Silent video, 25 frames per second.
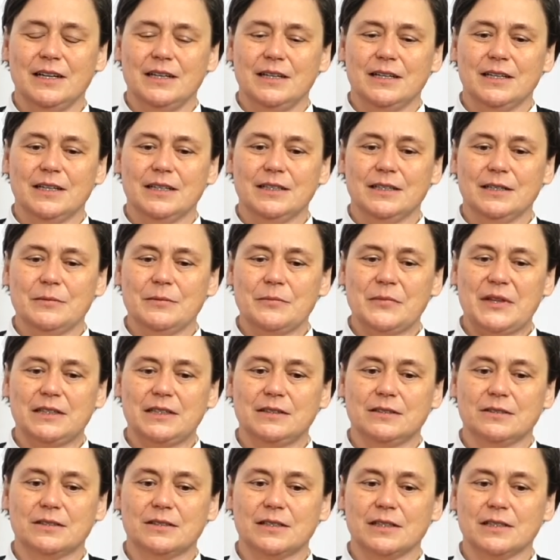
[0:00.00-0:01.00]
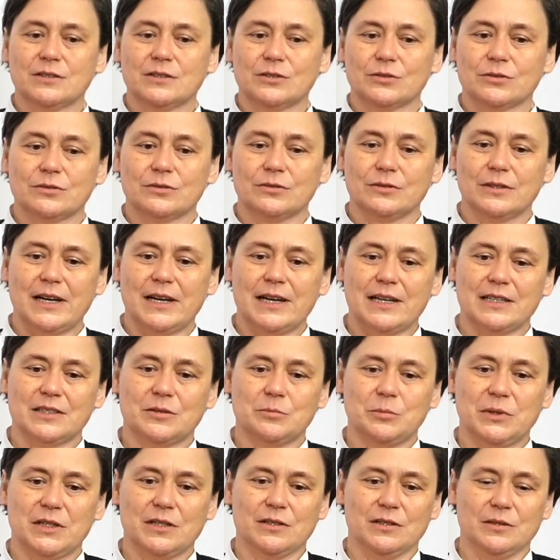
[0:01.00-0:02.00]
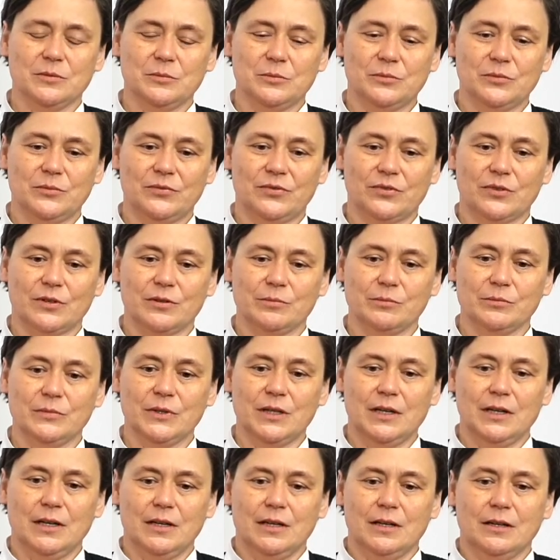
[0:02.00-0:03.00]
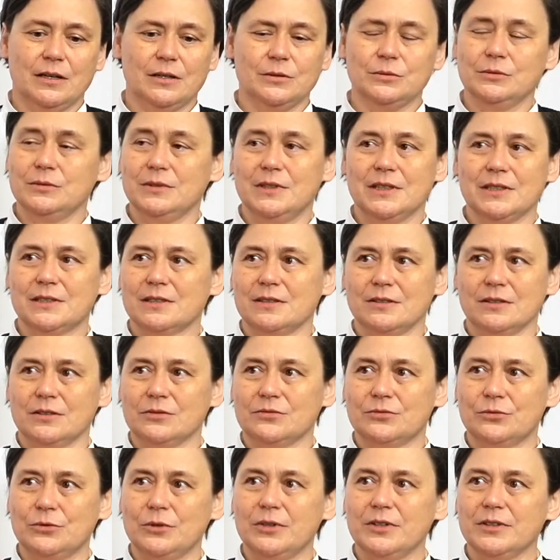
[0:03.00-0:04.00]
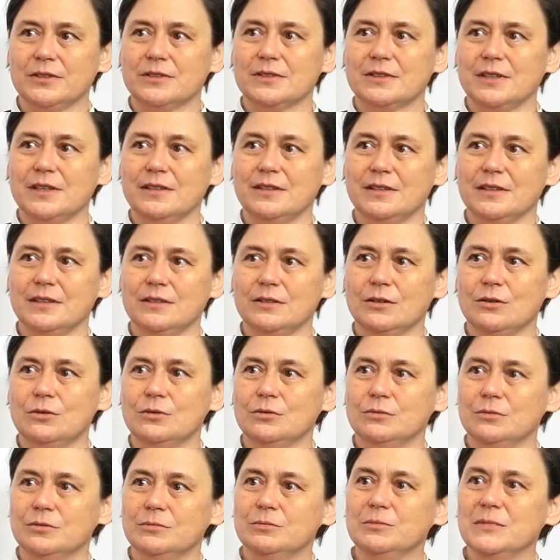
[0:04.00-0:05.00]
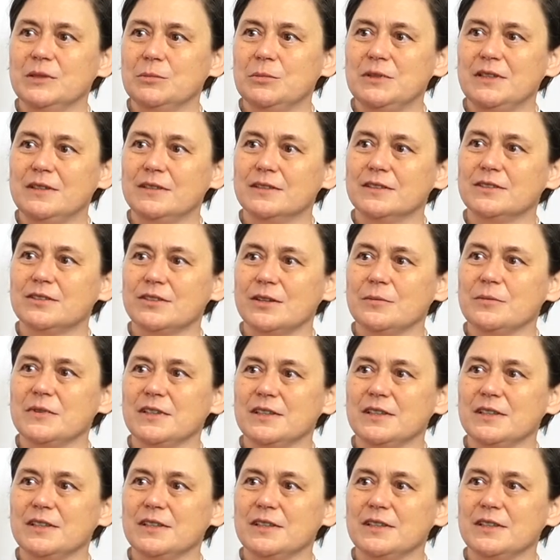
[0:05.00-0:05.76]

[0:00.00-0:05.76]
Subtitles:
that the sector has become from, oh, that's not for us, and then, oh, maybe there's something